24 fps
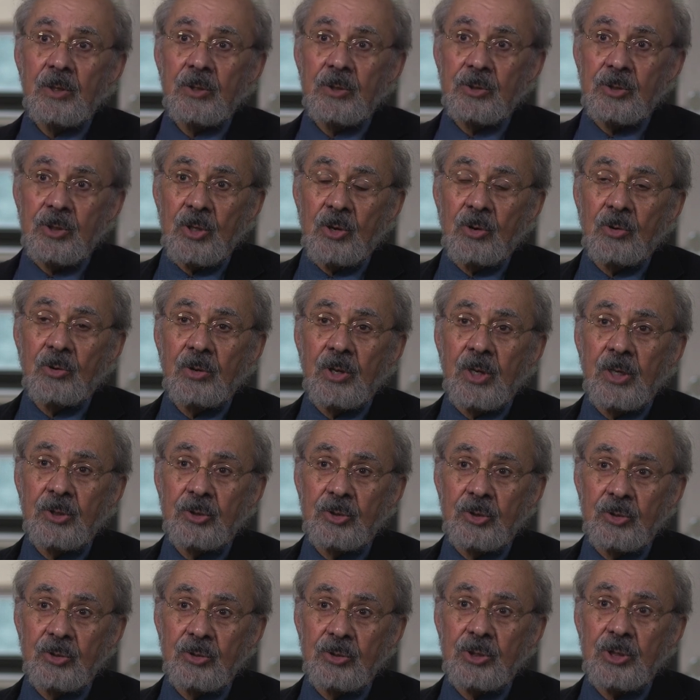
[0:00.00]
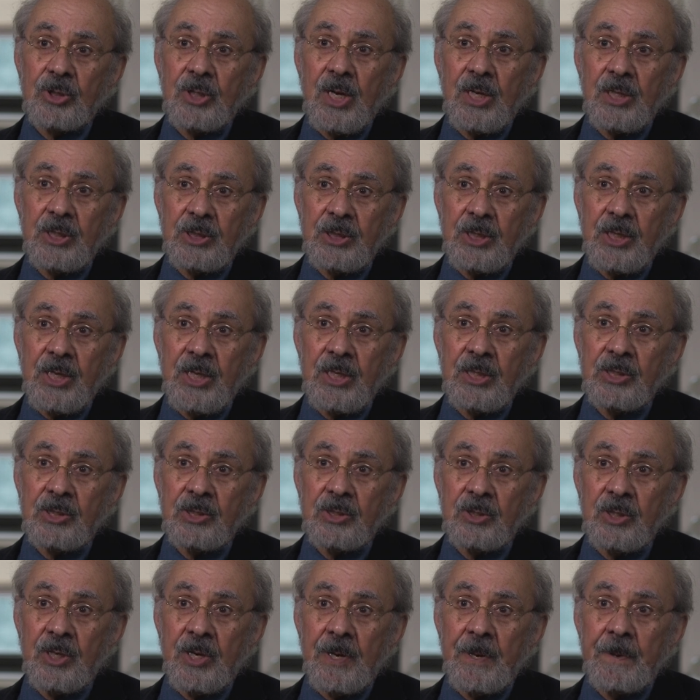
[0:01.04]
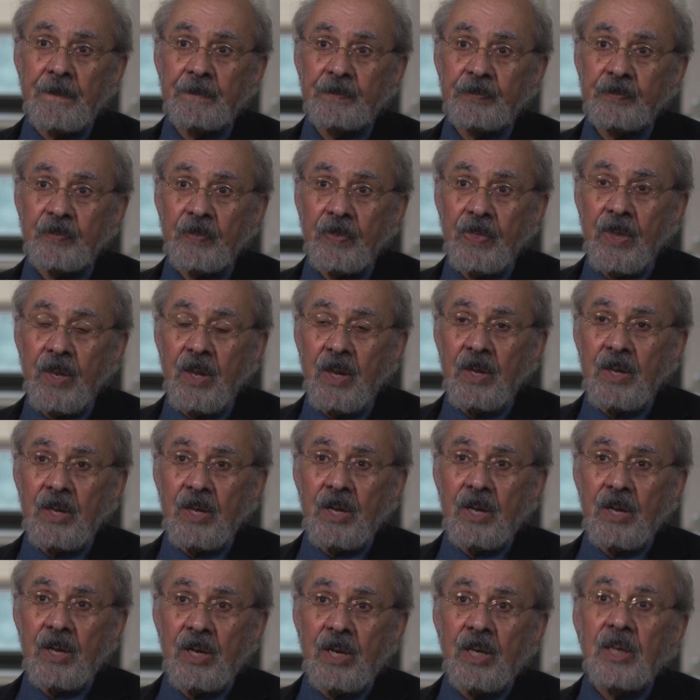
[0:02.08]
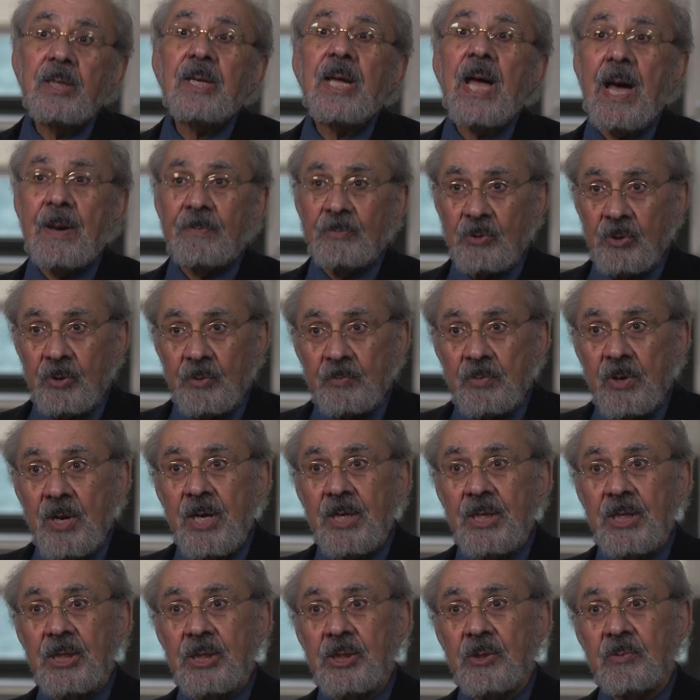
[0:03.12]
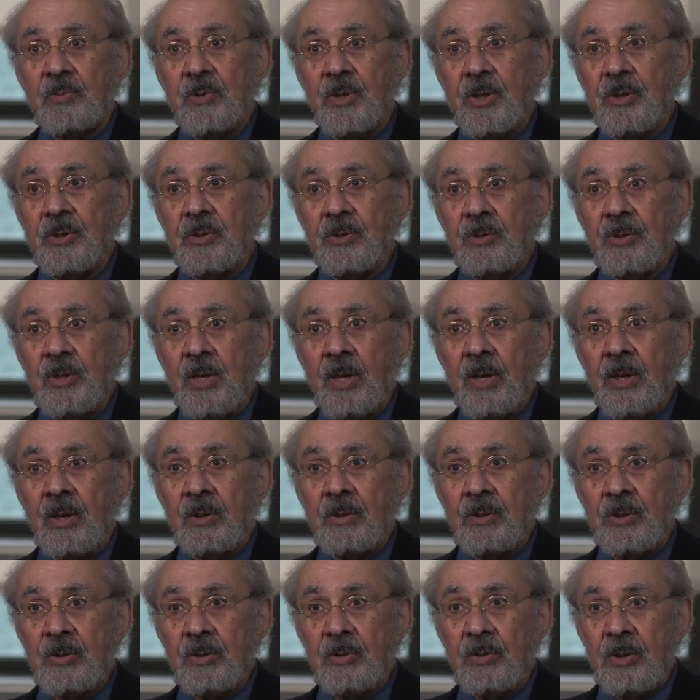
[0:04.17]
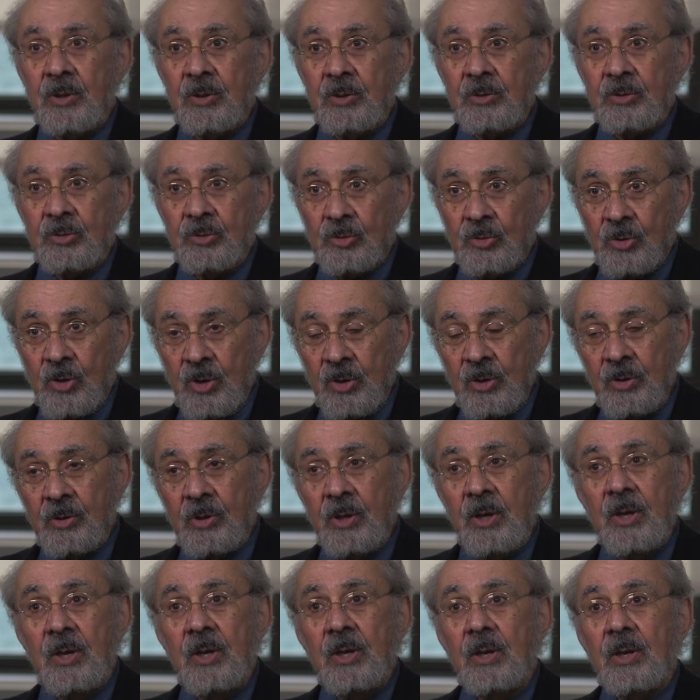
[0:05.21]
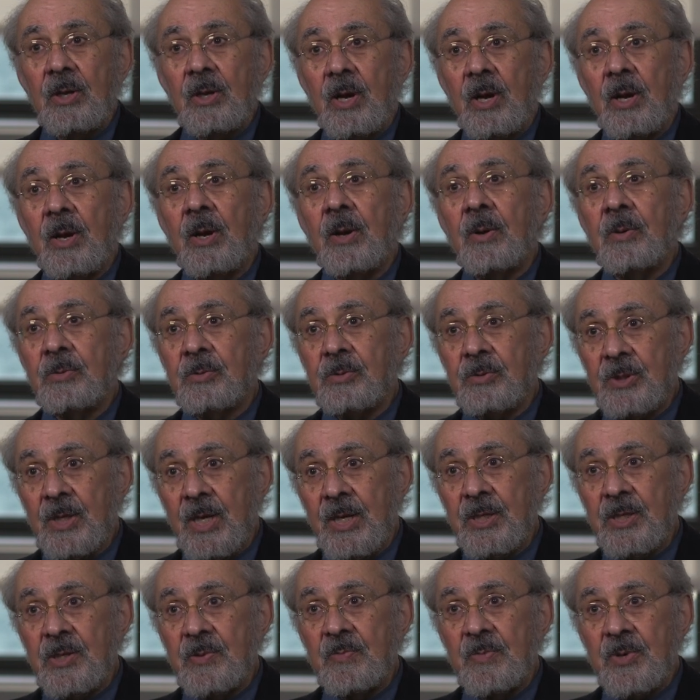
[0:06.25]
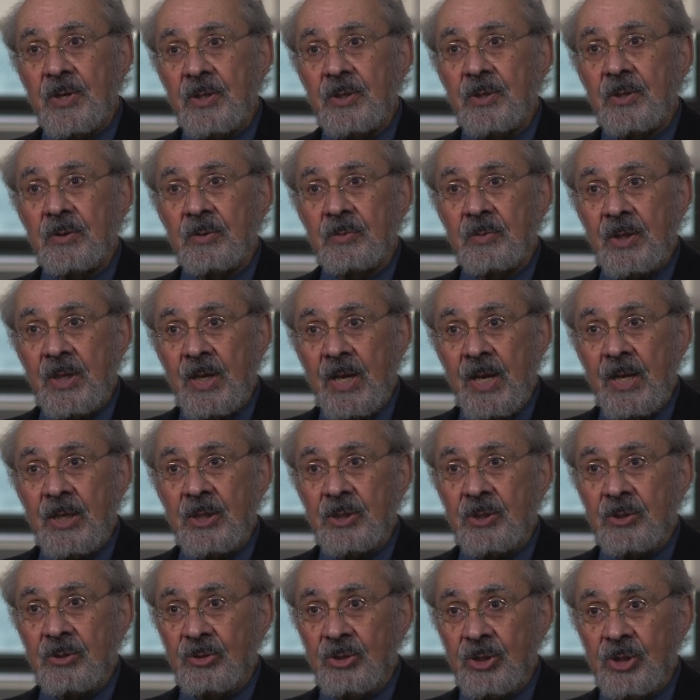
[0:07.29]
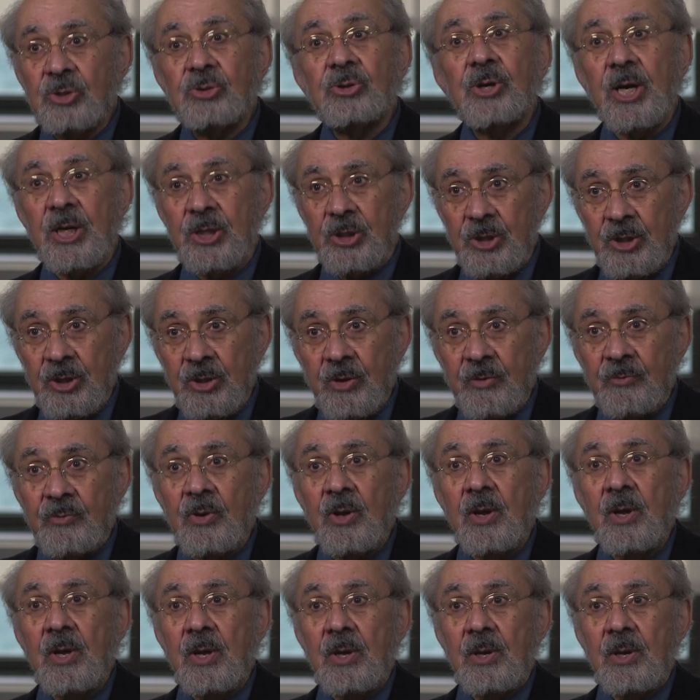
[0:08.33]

So issues such as capital punishment, there's a strong sentiment against restriction of